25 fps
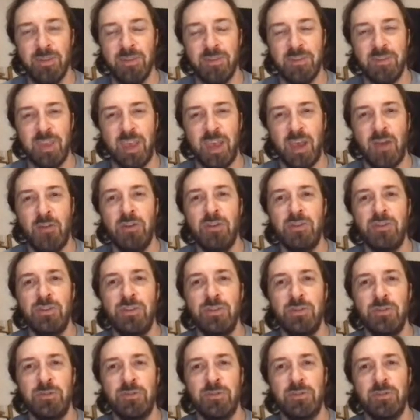is. How did
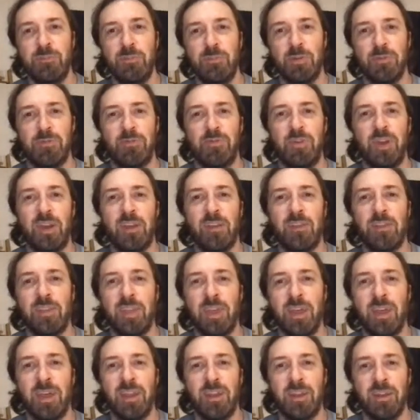you perfect
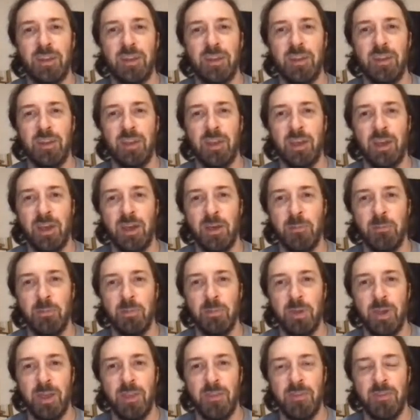that
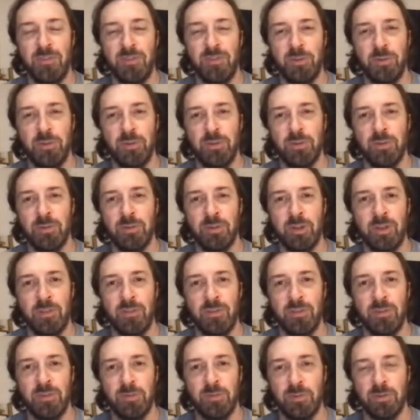as you're
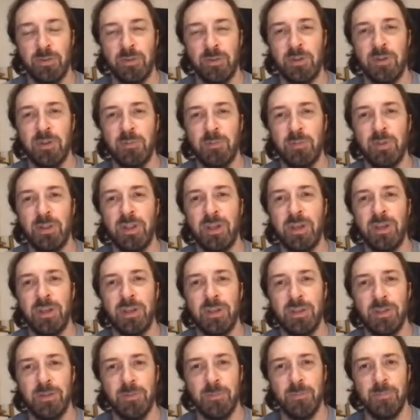learning to
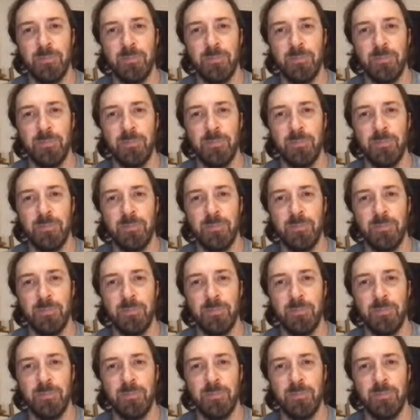play?